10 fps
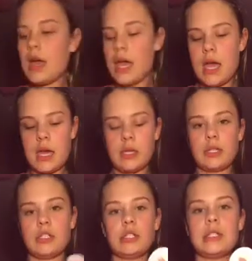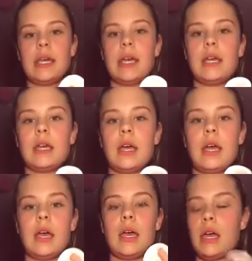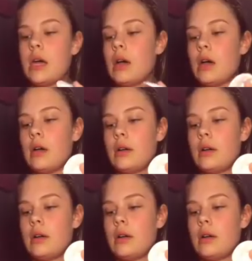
And just take a